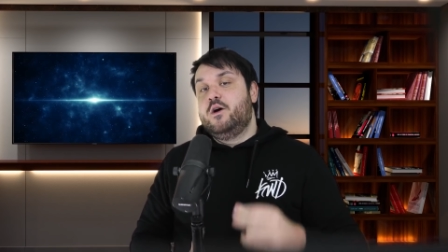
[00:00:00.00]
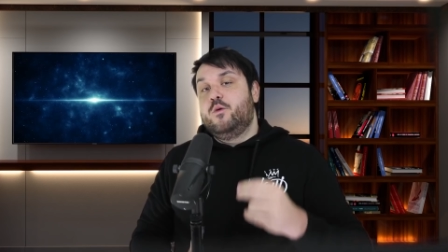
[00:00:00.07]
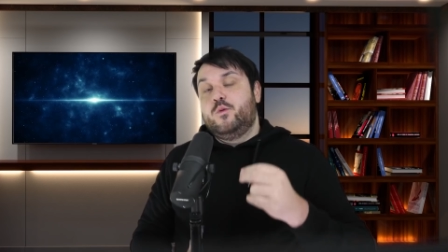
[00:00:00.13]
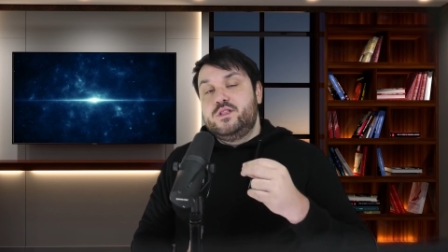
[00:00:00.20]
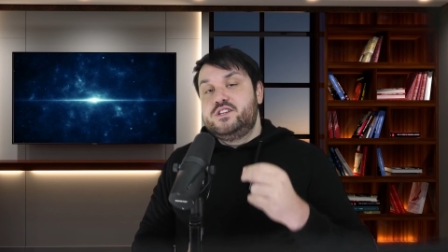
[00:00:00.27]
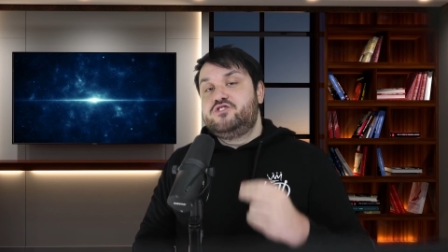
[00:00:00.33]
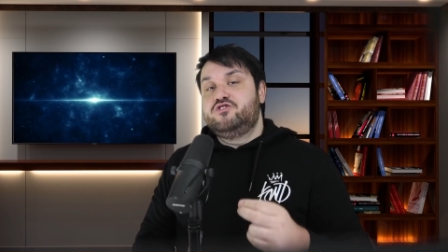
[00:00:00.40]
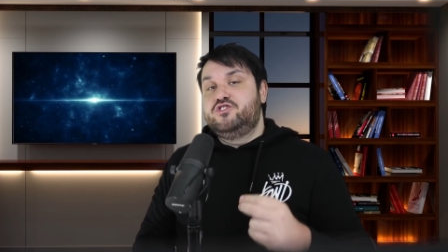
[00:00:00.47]

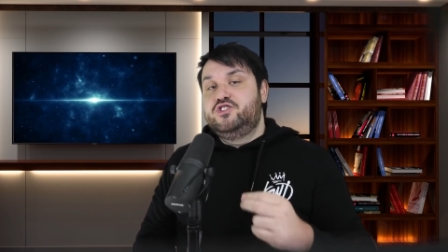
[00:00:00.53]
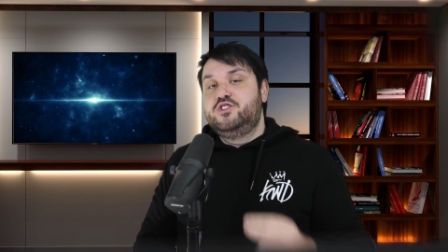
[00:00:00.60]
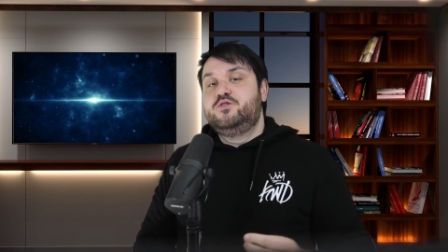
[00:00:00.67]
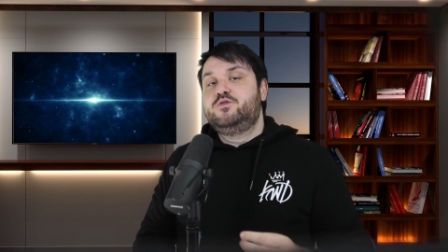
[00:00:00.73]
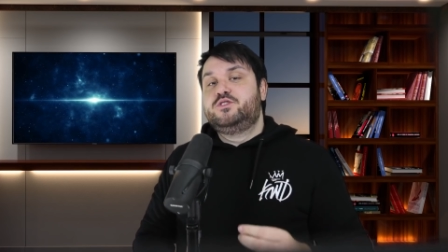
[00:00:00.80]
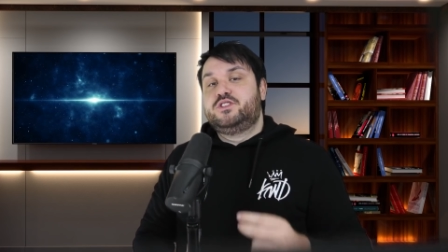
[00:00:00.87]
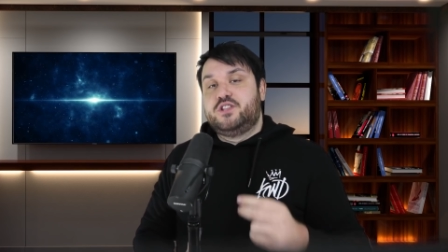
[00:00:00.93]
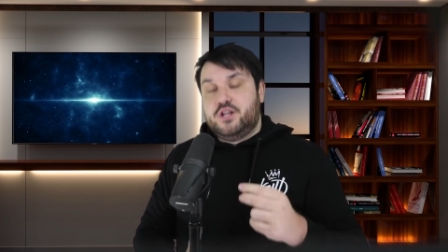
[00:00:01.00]
will
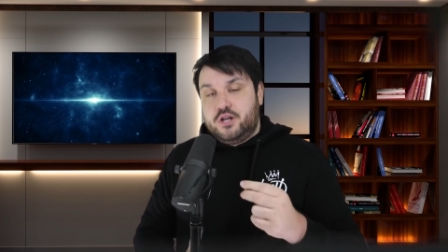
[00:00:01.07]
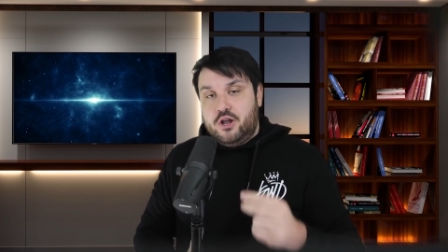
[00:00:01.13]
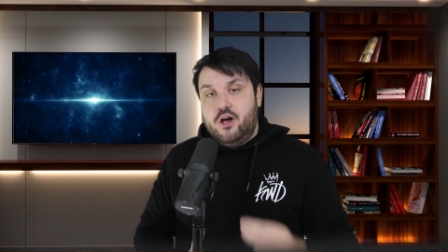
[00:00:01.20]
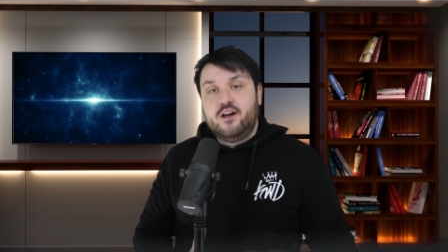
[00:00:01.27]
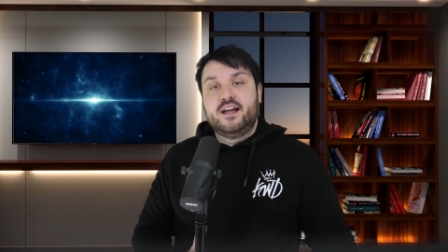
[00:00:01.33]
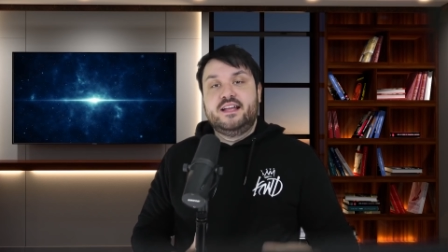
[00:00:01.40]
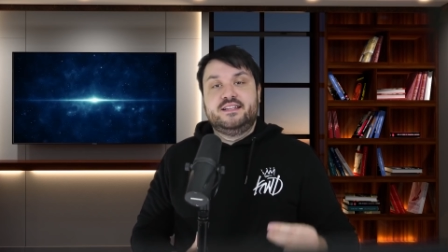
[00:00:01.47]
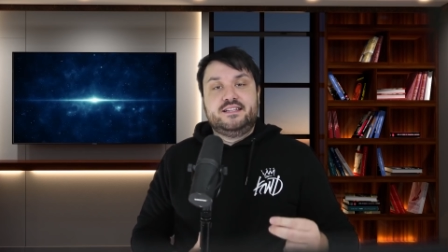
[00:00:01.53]
introduce the
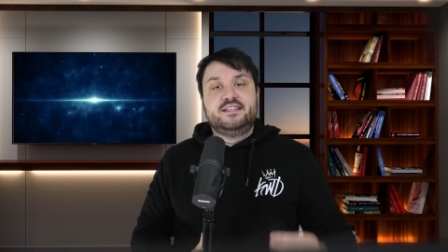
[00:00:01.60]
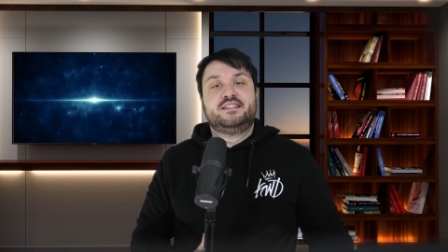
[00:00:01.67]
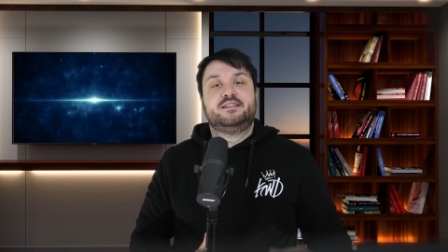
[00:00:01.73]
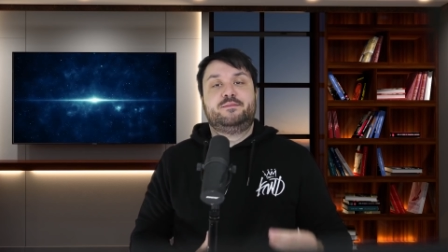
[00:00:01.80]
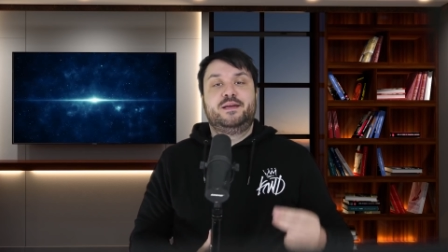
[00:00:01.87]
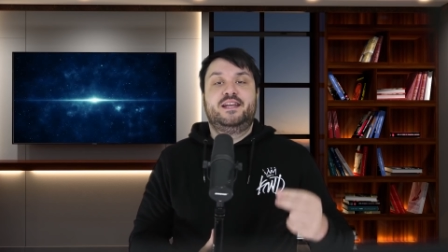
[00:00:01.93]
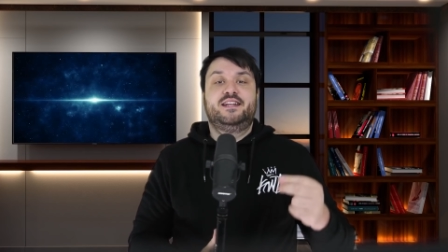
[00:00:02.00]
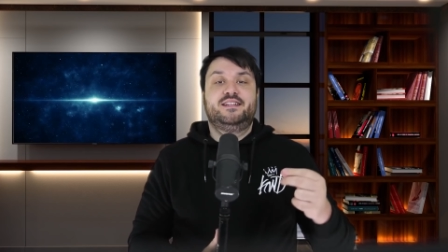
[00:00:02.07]
long
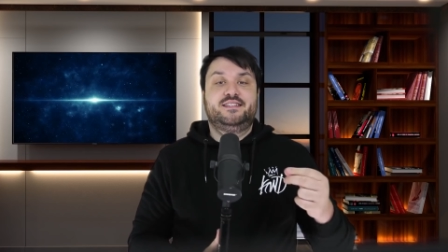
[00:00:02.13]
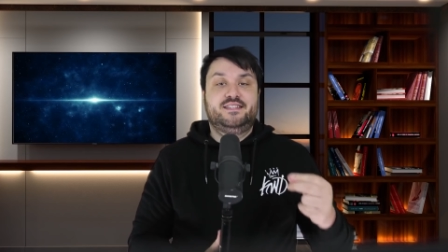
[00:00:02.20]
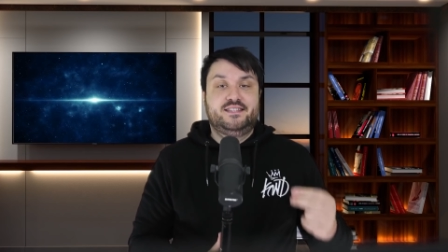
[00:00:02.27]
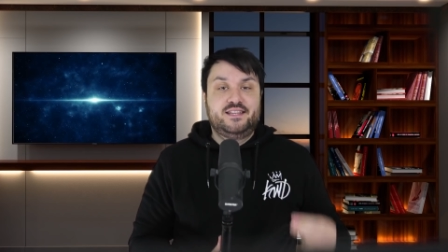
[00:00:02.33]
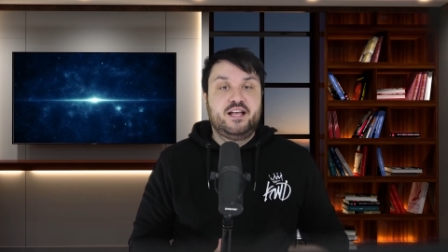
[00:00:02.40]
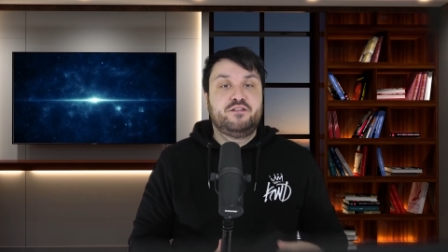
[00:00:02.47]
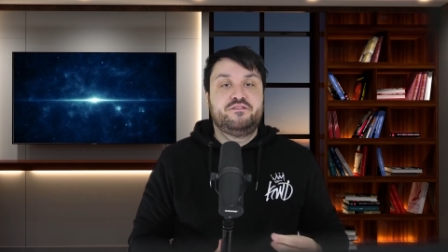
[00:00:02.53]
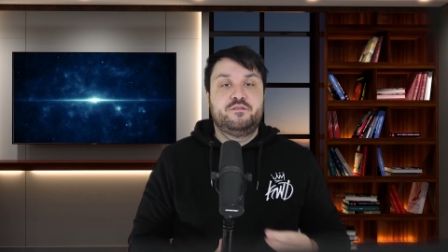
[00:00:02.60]
anticipated
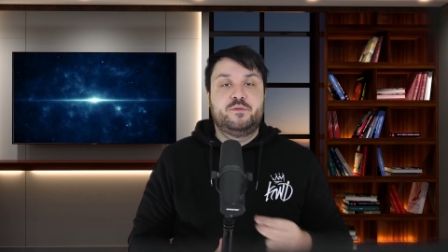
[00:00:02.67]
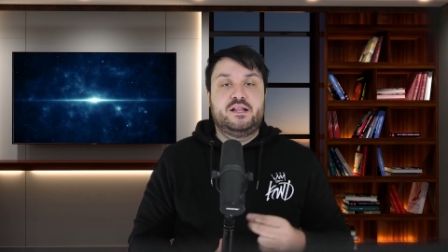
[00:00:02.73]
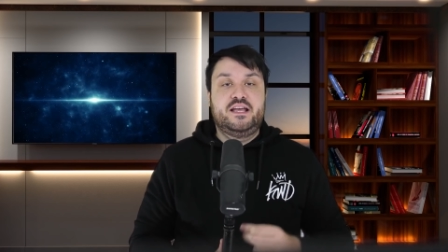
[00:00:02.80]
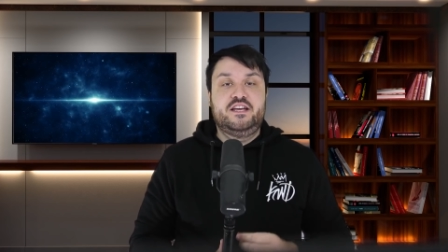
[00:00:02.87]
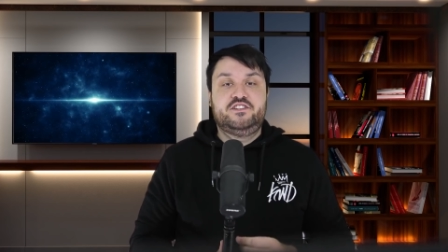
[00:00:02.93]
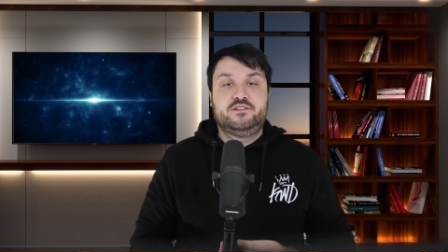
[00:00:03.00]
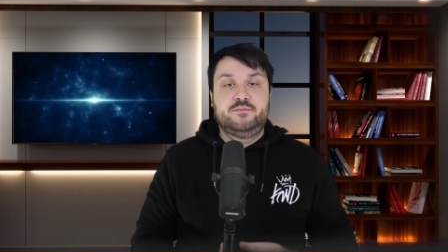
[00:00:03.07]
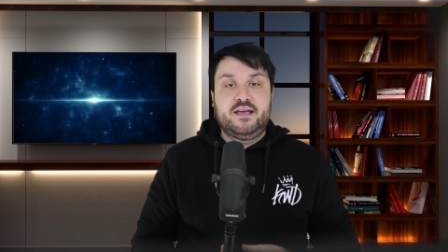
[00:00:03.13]
self
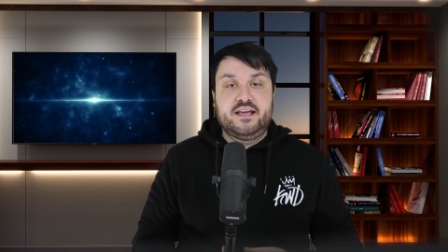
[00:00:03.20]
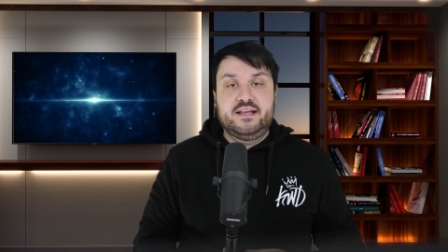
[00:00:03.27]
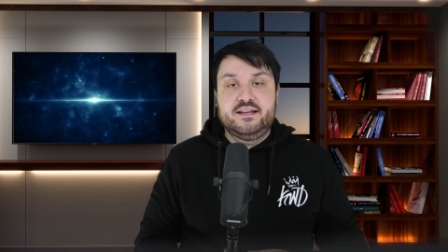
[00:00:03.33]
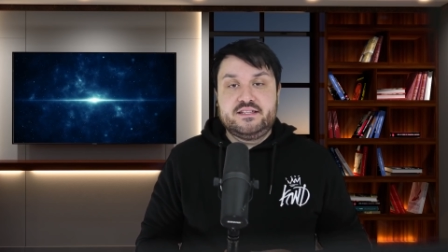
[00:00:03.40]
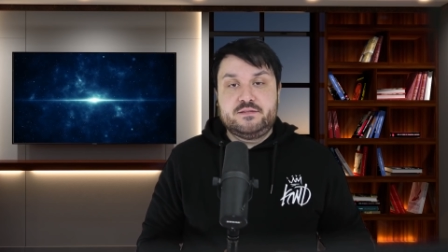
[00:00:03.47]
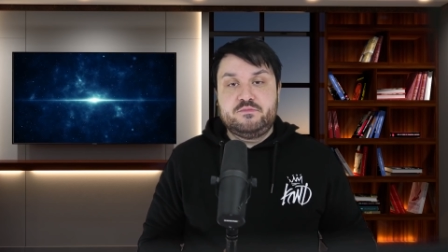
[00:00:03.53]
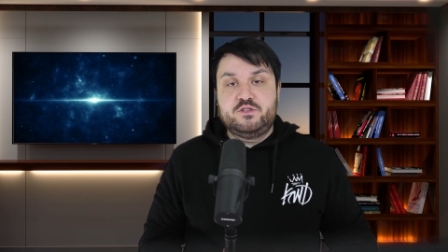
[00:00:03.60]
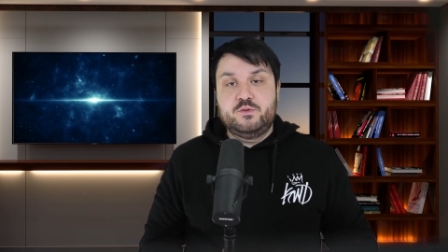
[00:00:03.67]
immolation
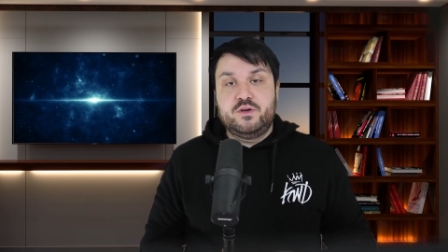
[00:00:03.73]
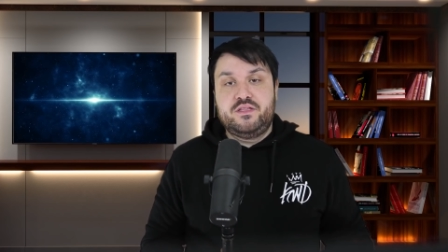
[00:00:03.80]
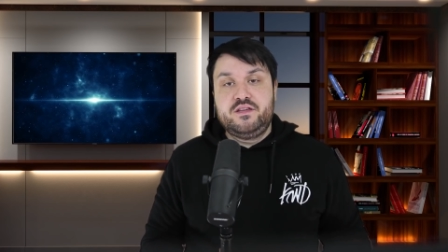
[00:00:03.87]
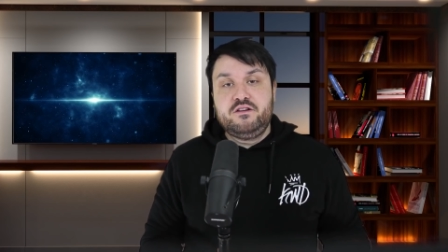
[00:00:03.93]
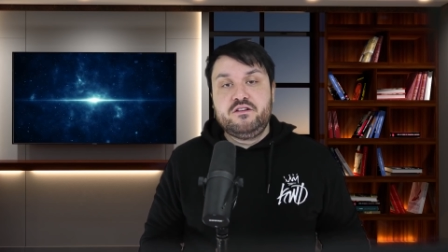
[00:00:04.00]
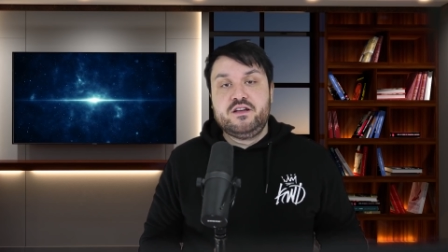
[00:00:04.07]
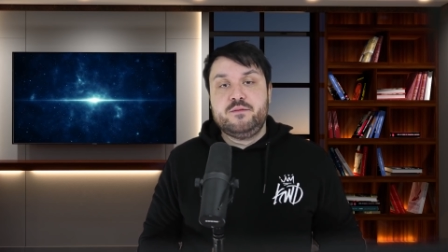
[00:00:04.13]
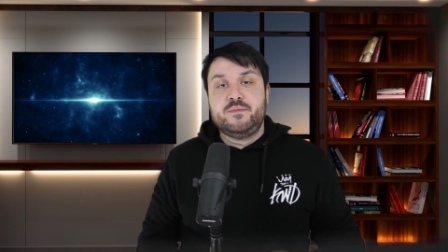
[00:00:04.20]
mechanism to
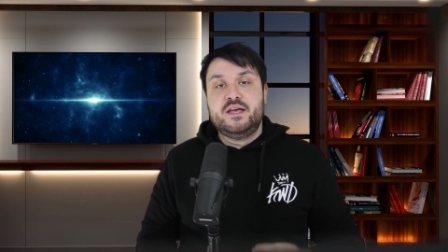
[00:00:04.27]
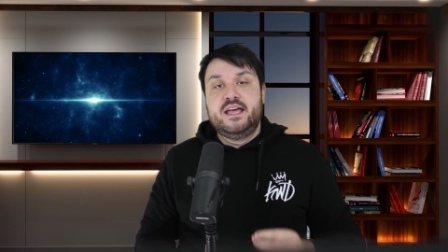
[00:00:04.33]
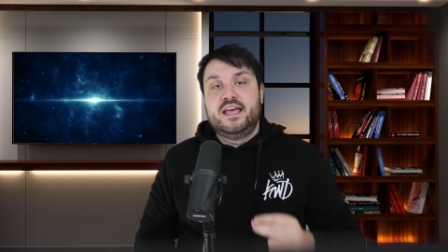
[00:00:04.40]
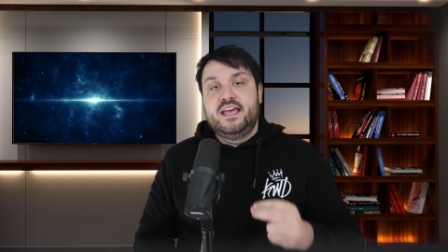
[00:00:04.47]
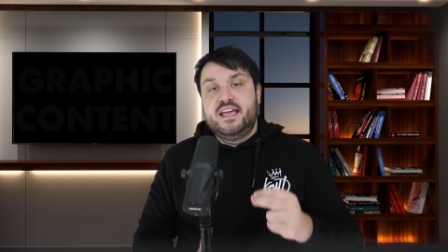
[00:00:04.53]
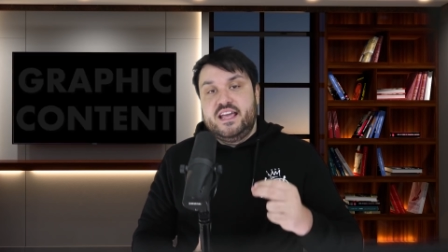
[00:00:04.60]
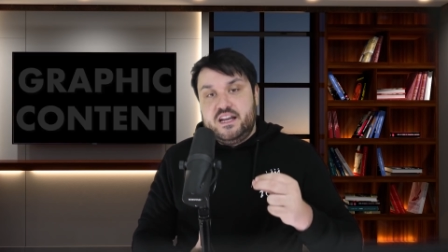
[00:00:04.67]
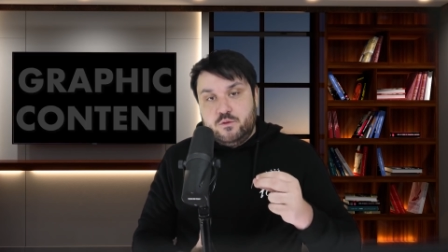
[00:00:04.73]
Ethereum,
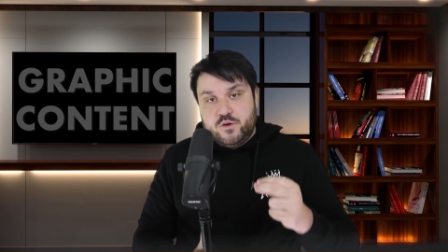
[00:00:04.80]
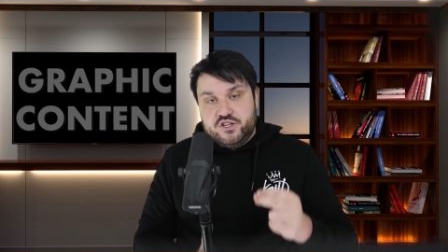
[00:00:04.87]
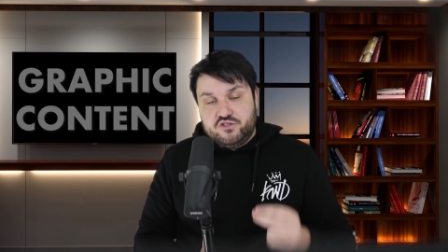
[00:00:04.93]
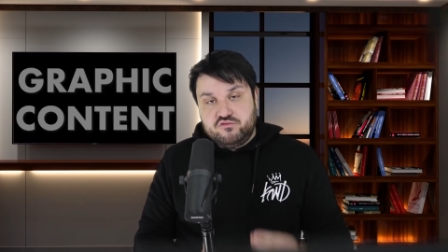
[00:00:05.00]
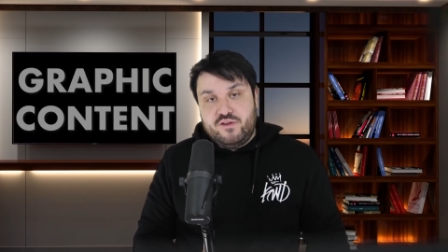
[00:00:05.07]
in which